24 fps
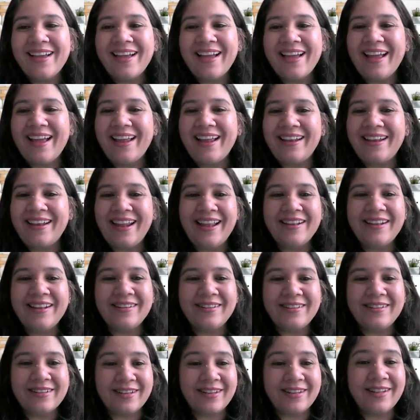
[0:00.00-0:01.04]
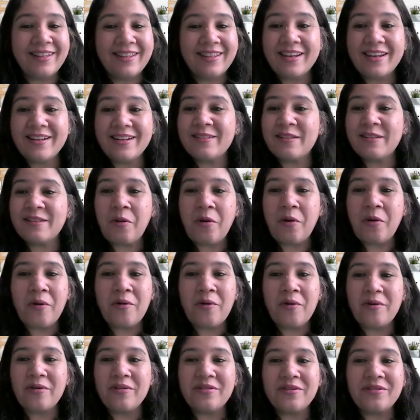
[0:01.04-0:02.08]
And there is
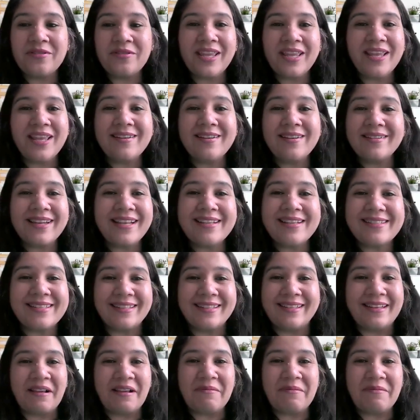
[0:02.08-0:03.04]
no real reason.